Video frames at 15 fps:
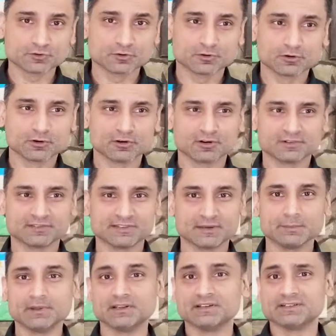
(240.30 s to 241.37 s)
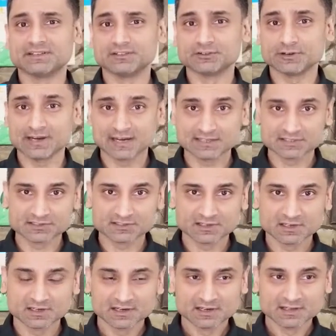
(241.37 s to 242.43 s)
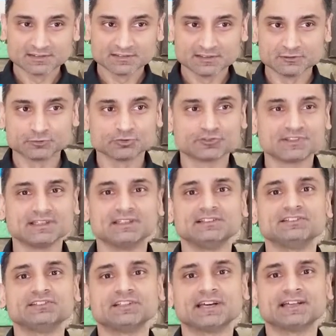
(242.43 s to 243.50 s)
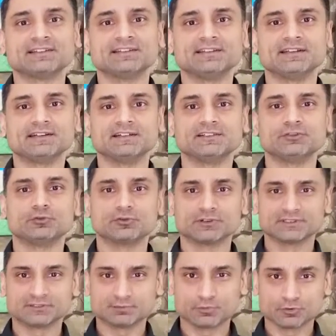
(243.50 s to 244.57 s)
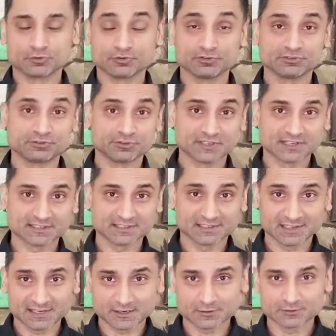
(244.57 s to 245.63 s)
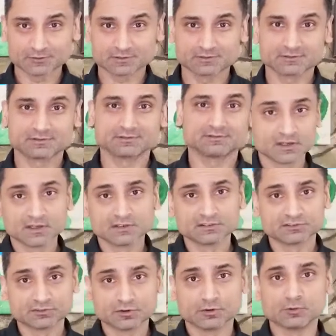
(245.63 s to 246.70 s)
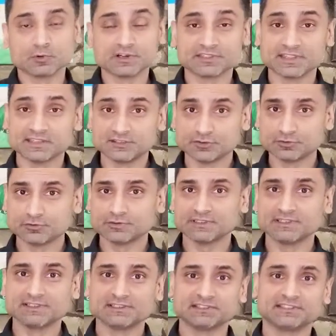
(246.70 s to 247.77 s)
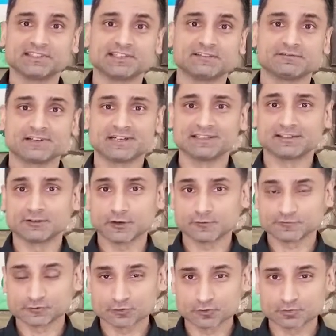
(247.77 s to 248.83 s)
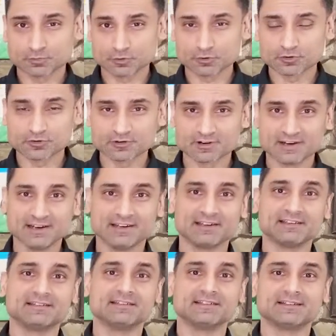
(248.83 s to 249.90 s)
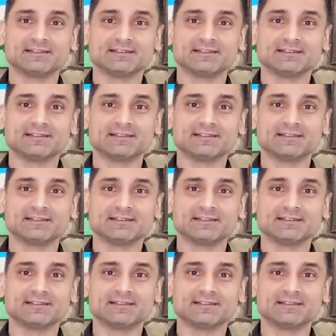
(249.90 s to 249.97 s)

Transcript: or the ability to hedge. These are things that the US brokers do not allow. So what they do is they find an offshore broker, and